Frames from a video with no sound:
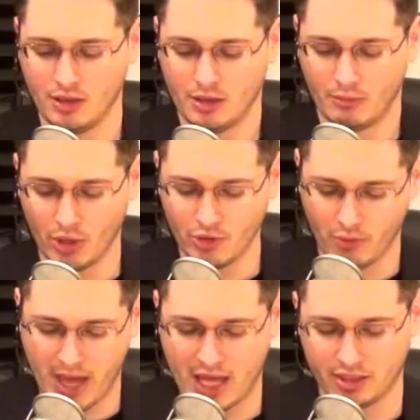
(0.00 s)
Martin
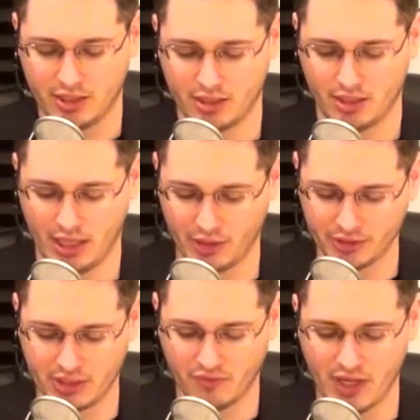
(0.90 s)
O'Malley held
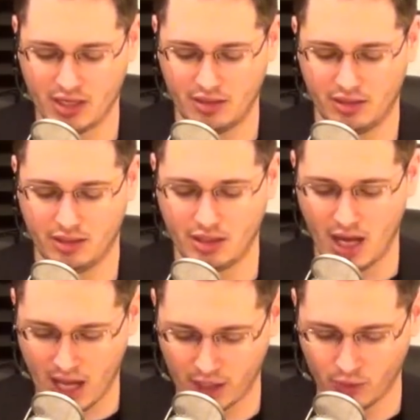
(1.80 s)
an event in
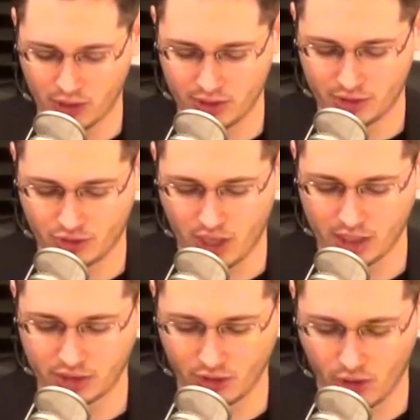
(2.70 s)
Iowa trying
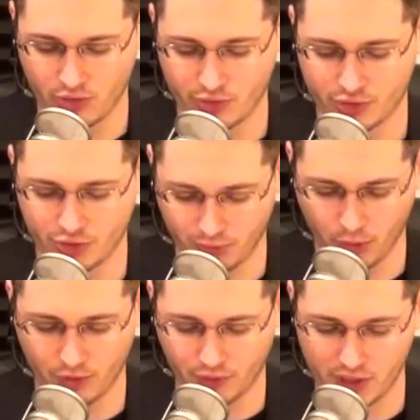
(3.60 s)
to garner
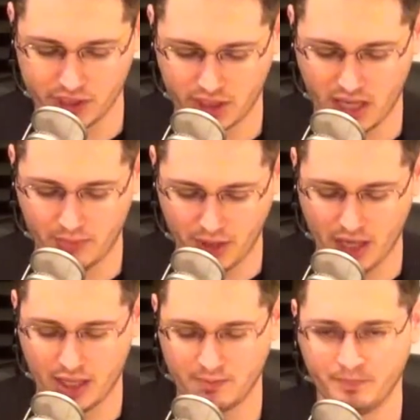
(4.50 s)
support for his
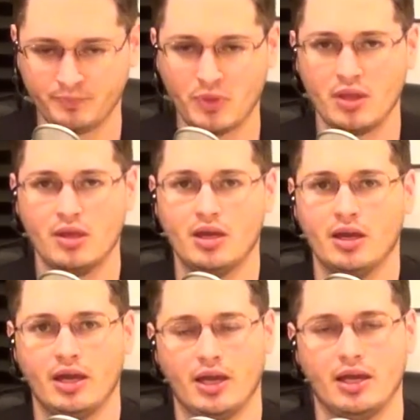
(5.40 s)
campaign,
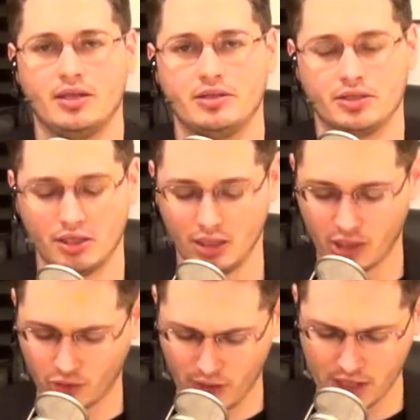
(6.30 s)
and a,
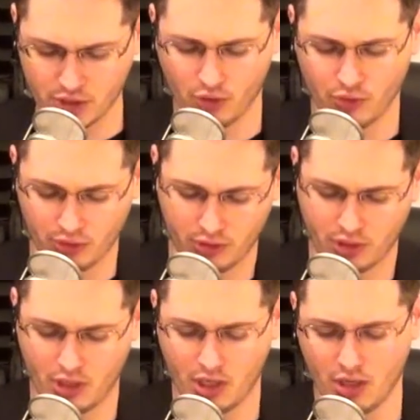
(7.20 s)
grand
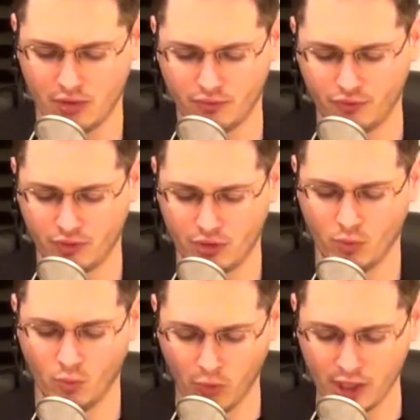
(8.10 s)
total of
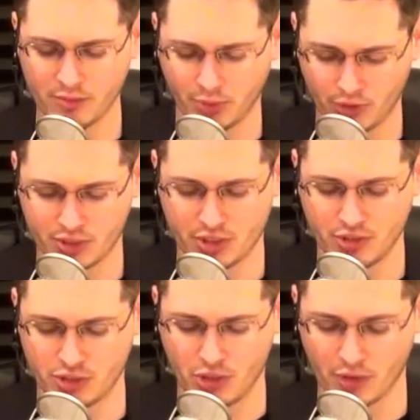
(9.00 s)
one person
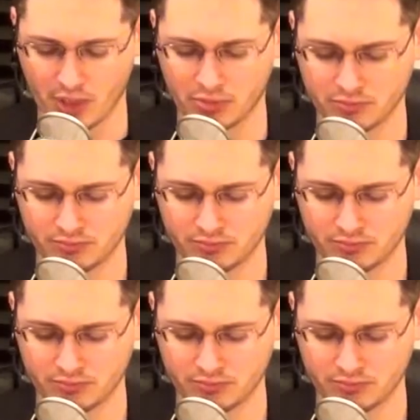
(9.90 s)
showed up.